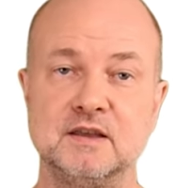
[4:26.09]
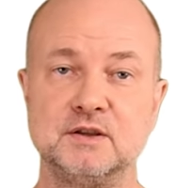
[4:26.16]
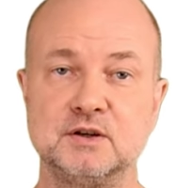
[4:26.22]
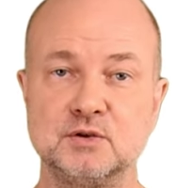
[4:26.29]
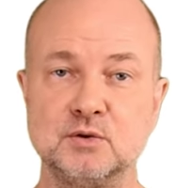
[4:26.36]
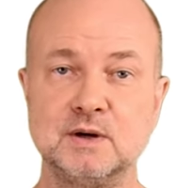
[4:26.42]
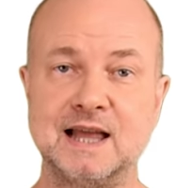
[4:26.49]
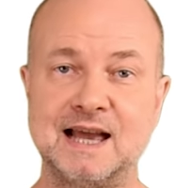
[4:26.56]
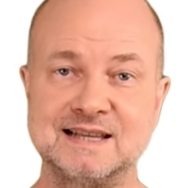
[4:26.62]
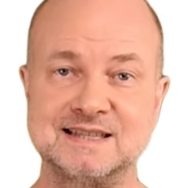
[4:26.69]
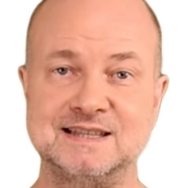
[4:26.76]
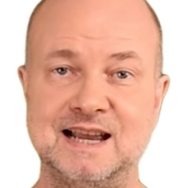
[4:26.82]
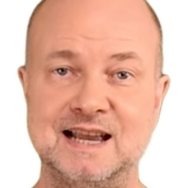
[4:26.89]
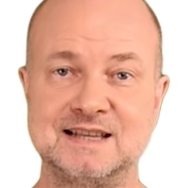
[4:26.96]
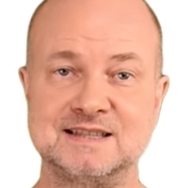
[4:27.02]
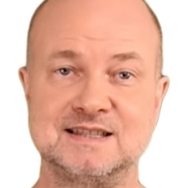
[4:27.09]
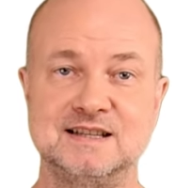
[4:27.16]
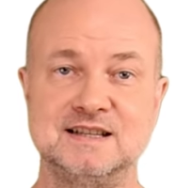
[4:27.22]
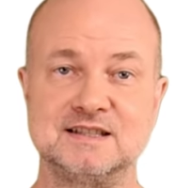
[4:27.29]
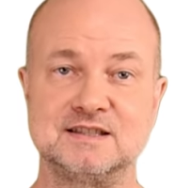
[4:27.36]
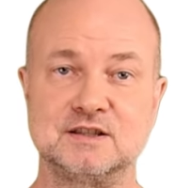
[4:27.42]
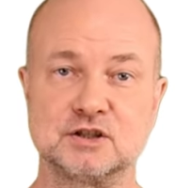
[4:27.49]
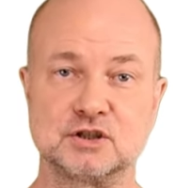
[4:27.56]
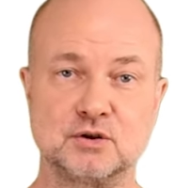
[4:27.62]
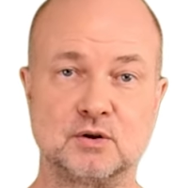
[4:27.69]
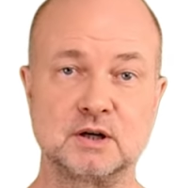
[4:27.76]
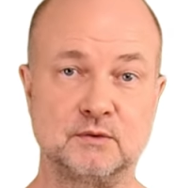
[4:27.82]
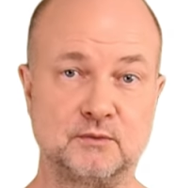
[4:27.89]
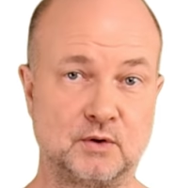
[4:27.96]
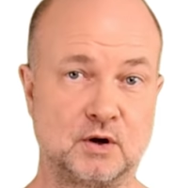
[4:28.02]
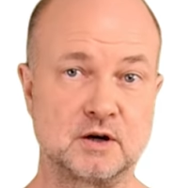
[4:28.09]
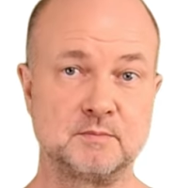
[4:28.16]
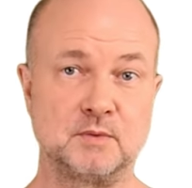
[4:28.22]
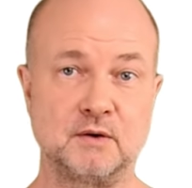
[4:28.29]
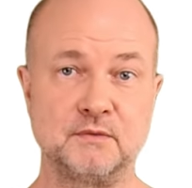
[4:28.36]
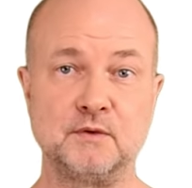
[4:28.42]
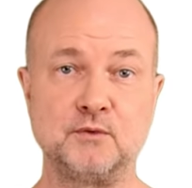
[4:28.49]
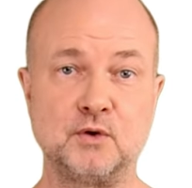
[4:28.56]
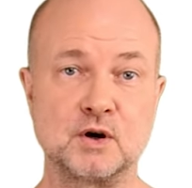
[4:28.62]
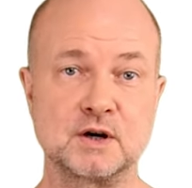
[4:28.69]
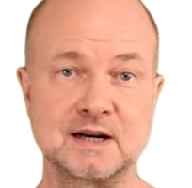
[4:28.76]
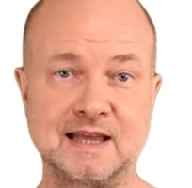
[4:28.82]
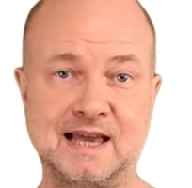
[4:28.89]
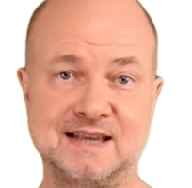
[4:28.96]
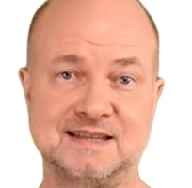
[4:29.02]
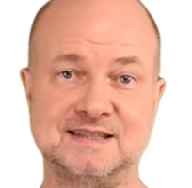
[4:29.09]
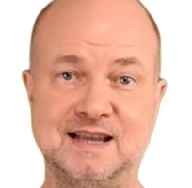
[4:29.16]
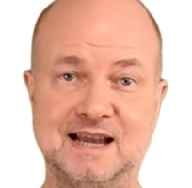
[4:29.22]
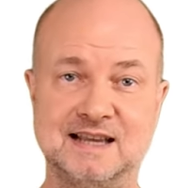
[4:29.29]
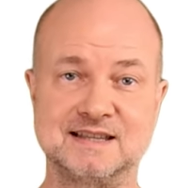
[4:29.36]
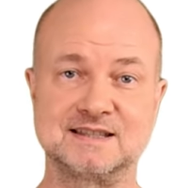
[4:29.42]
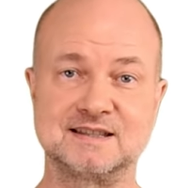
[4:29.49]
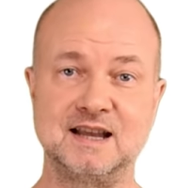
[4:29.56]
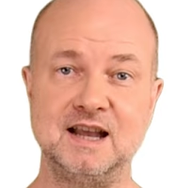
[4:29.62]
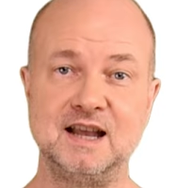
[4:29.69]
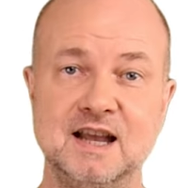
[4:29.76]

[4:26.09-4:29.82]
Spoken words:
The two-glass test is the short form of the four-glass test.